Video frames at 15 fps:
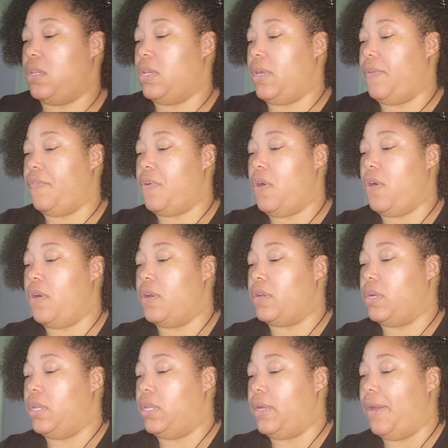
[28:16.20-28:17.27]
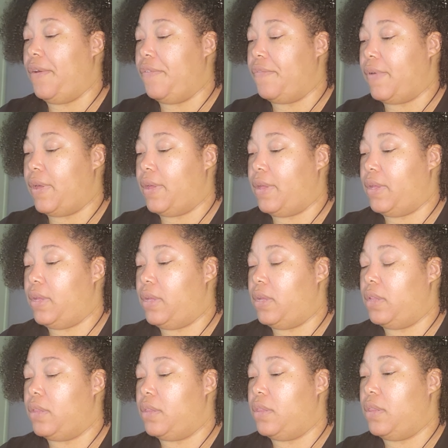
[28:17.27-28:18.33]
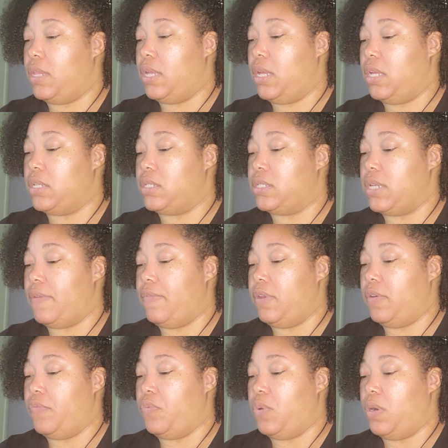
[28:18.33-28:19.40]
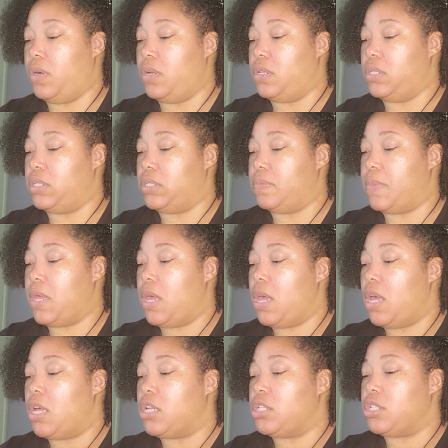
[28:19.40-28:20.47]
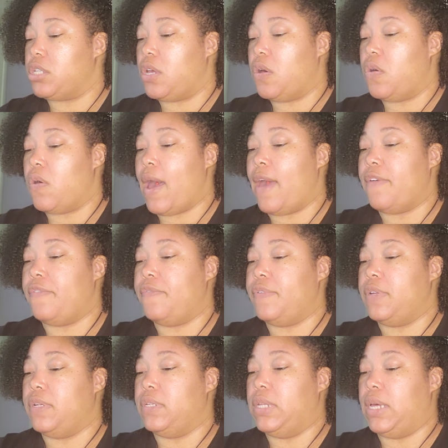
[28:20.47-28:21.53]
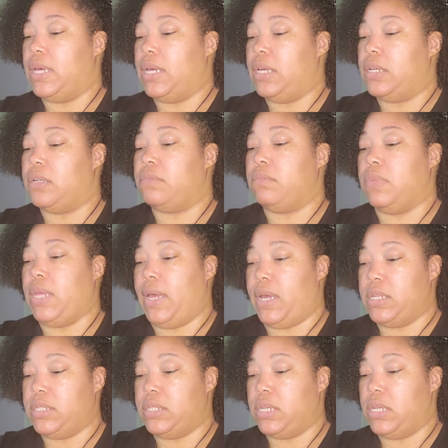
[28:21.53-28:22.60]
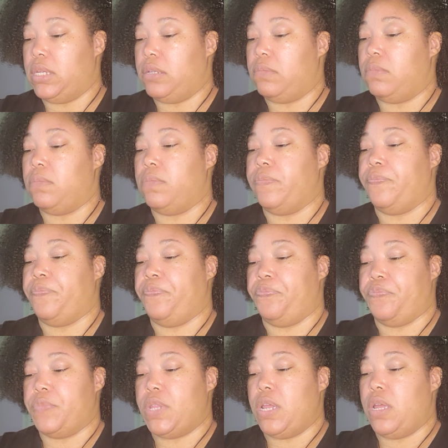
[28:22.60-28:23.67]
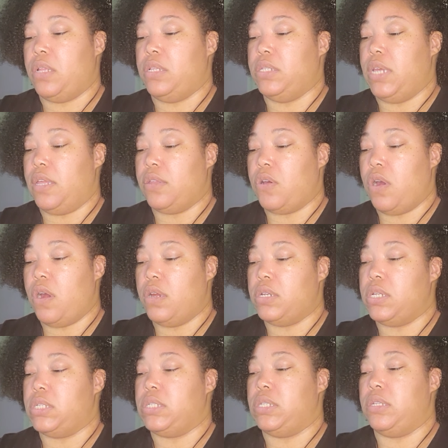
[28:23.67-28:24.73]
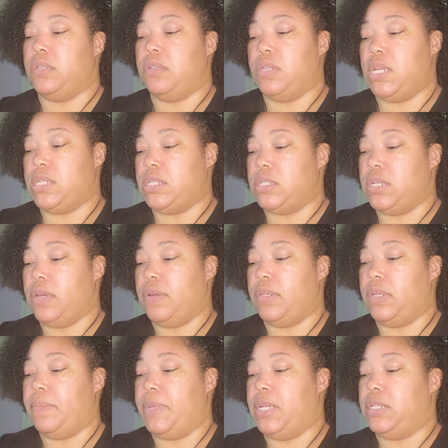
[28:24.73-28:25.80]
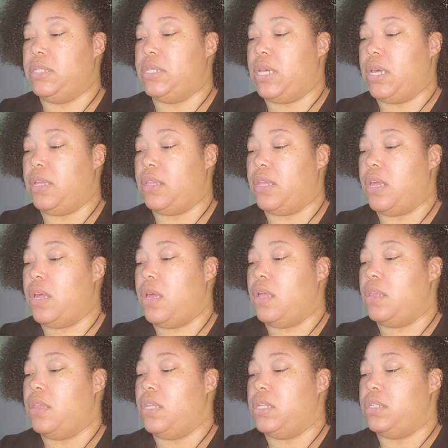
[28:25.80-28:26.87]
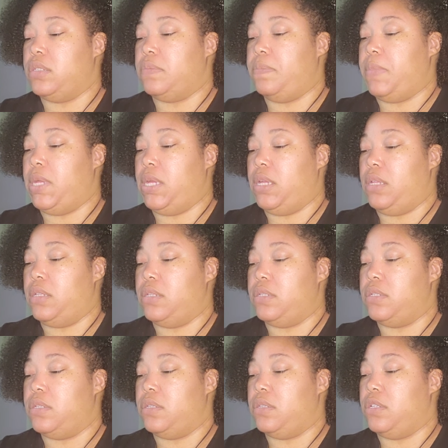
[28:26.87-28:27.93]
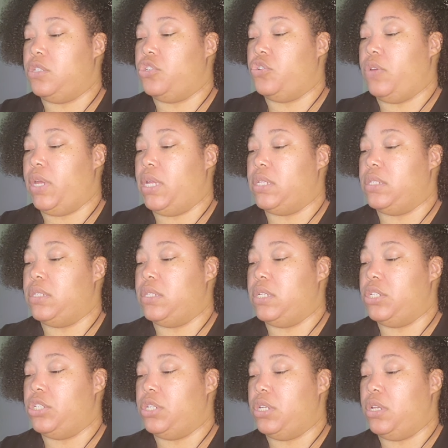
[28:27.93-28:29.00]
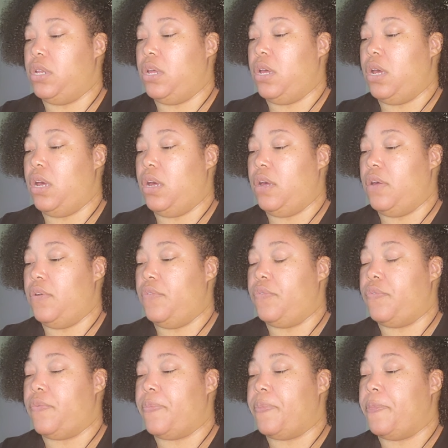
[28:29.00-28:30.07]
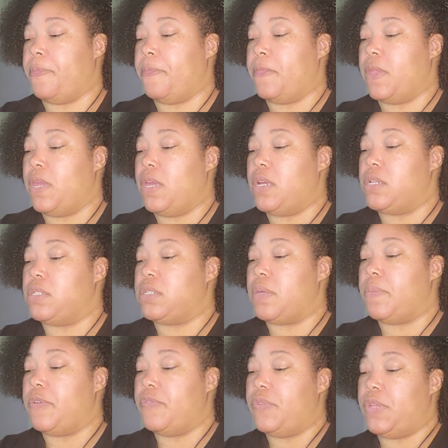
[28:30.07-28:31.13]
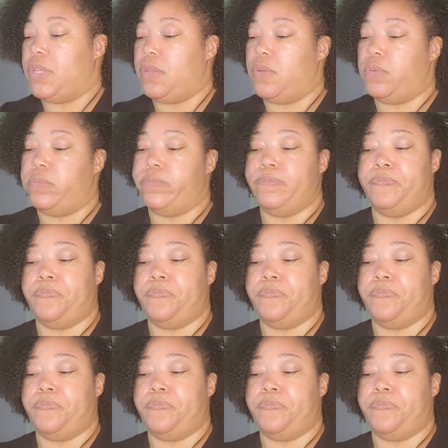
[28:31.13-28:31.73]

and the Death card clarifying the Seven of Wands. So I feel like, like I said, Death card doesn't necessarily mean death. This means the transition of some of you